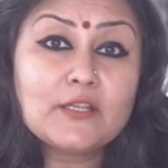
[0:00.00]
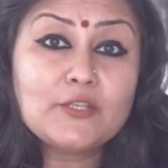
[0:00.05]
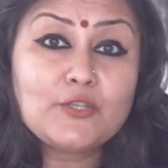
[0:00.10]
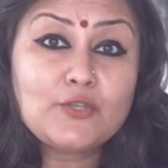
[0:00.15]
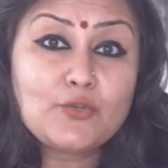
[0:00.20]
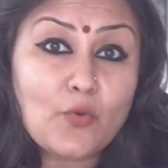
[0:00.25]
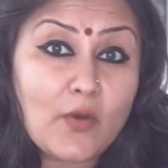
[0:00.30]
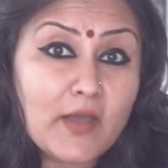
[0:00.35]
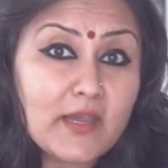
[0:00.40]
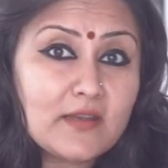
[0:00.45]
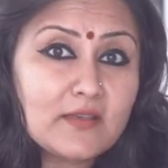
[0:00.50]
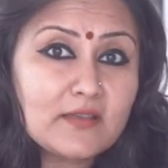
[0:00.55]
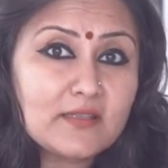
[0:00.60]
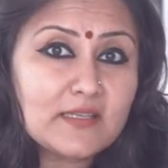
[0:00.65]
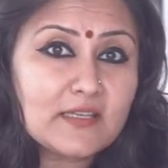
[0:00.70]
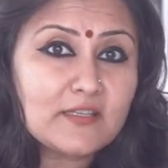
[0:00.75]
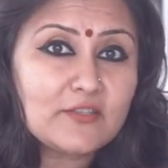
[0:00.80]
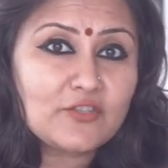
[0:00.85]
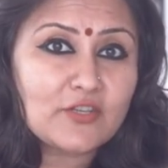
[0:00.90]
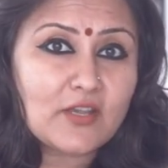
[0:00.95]
Join
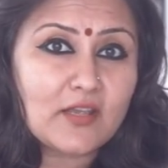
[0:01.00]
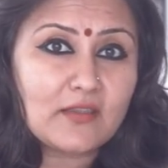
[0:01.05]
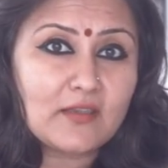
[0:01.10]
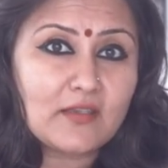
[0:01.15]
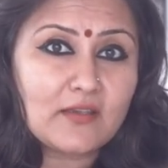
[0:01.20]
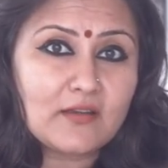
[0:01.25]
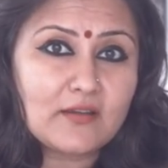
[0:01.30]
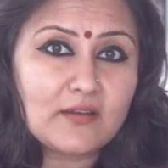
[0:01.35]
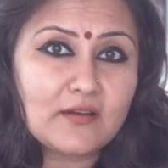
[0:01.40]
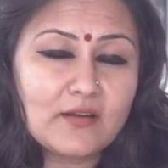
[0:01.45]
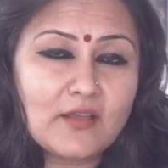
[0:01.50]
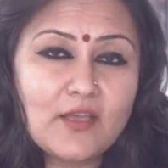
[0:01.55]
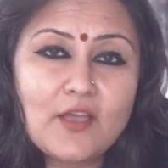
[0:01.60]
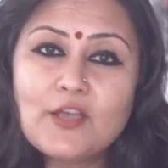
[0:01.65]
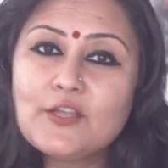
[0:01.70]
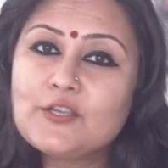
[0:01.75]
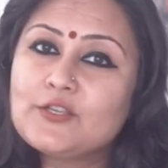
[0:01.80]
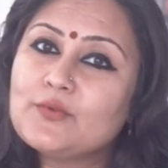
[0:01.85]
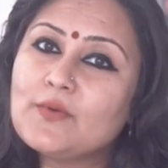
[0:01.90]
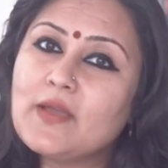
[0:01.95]
us in Chandigarh
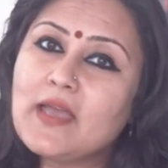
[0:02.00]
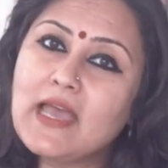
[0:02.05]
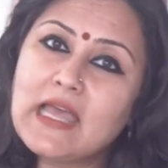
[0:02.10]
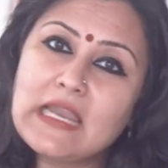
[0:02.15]
to